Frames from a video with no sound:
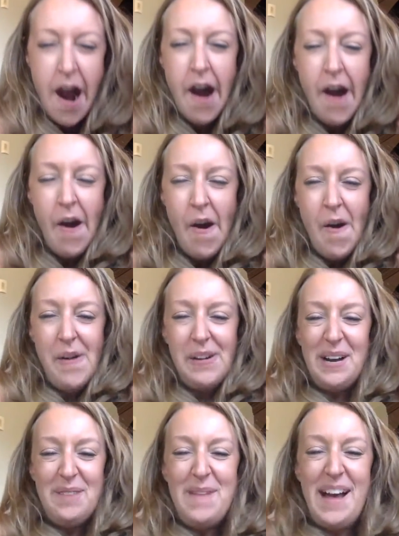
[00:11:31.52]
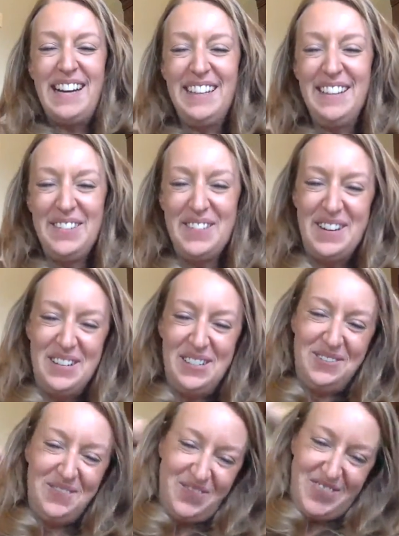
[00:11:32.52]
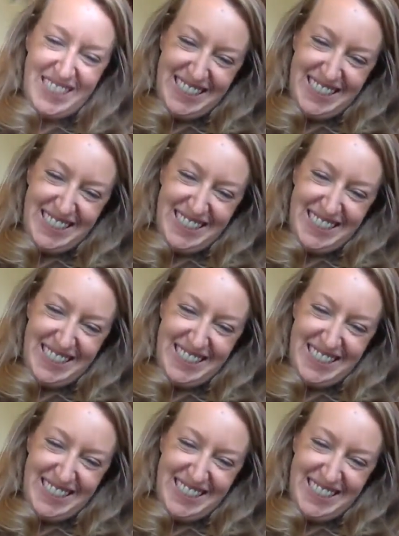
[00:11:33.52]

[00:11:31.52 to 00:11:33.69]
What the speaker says: Ooh, come back in the room.